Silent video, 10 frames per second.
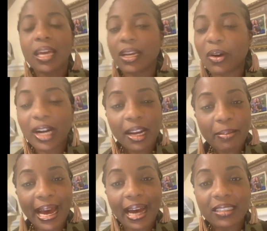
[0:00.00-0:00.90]
Don't come to
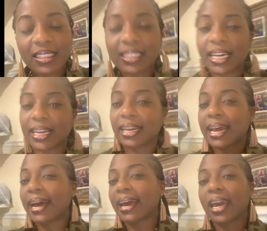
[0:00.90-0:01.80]
my house at 10 at night